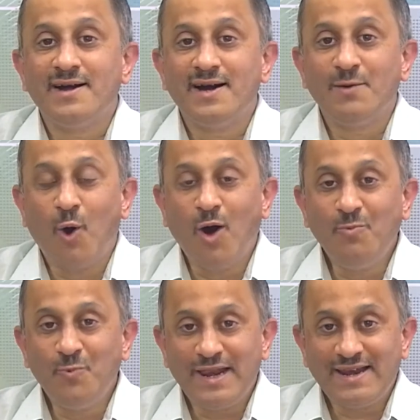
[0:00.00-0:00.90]
A
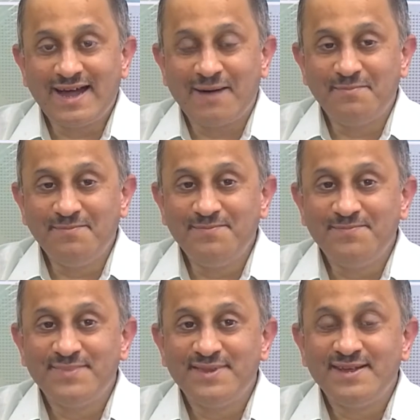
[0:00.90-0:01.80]
warm welcome
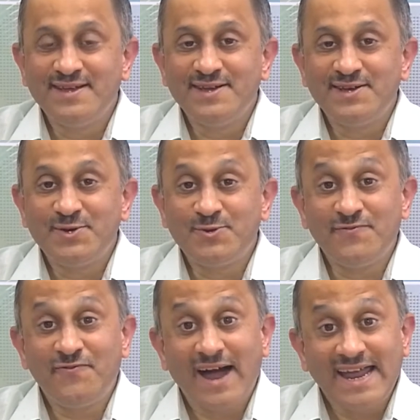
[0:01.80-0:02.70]
to the
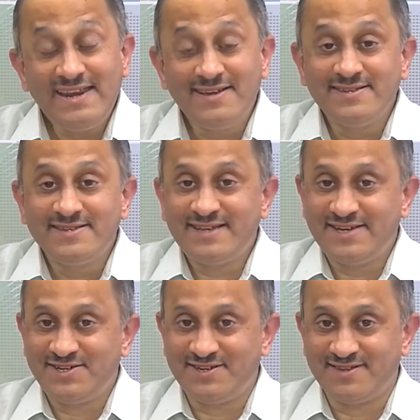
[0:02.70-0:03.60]
final
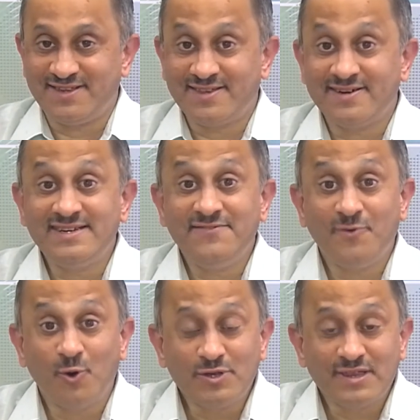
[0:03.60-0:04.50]
session, the
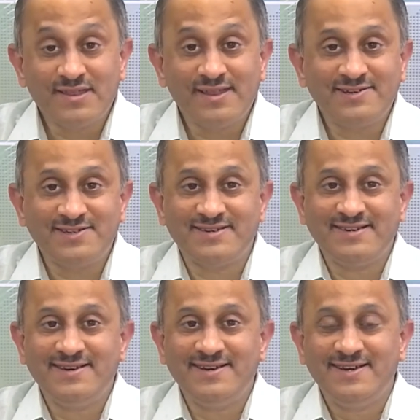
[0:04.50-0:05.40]
34th
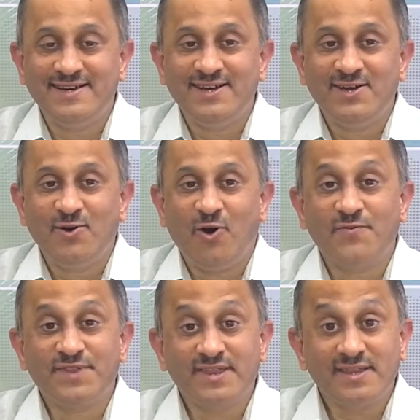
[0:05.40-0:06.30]
session
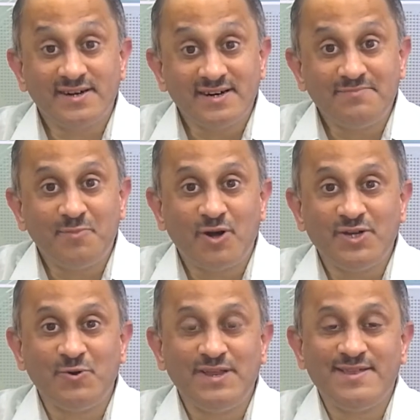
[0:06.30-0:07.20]
of the third
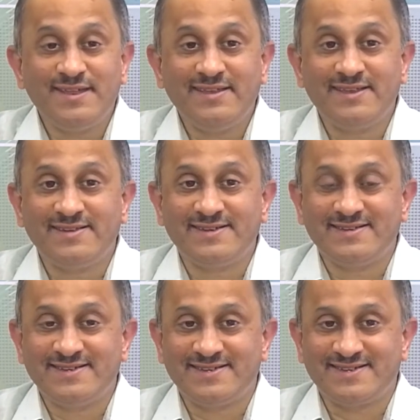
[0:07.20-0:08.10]
module in Signals and
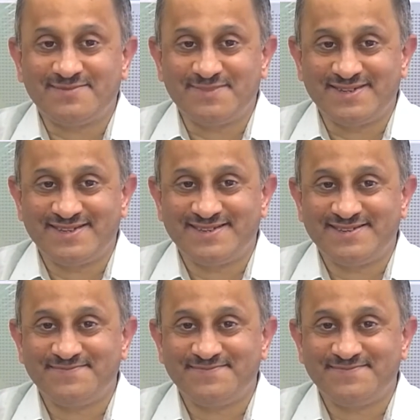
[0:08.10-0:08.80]
Systems.